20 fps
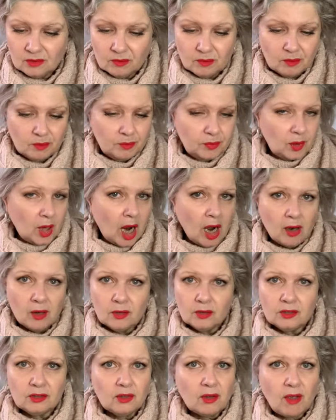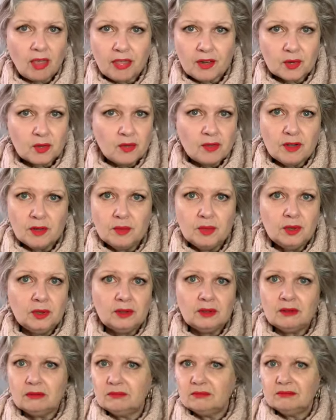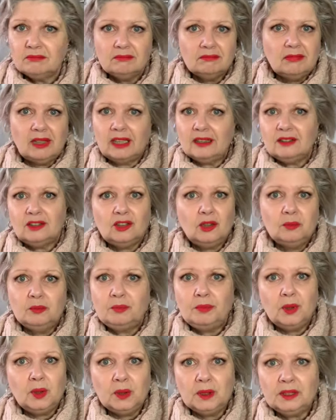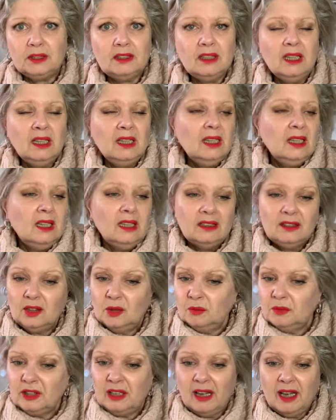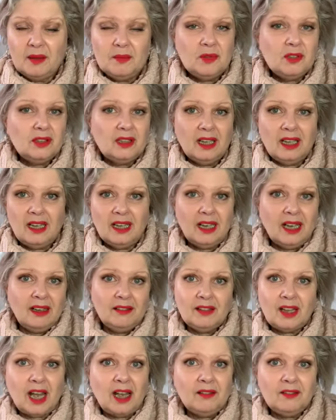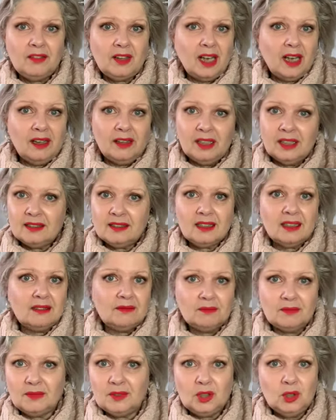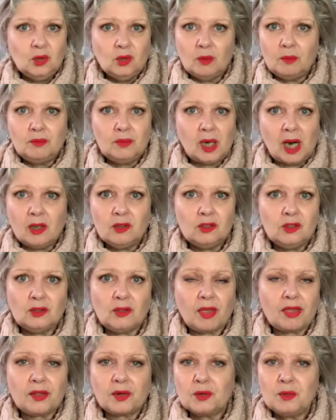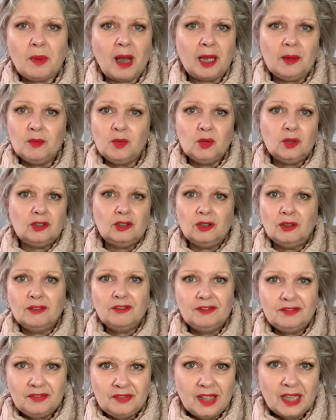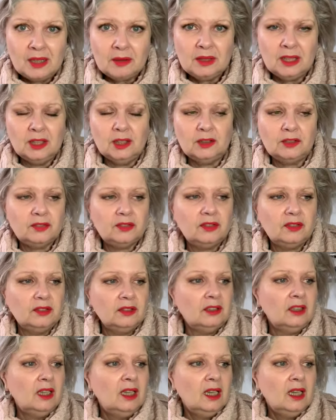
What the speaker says: browse through the book at some point. Sometimes I browse through my books very often,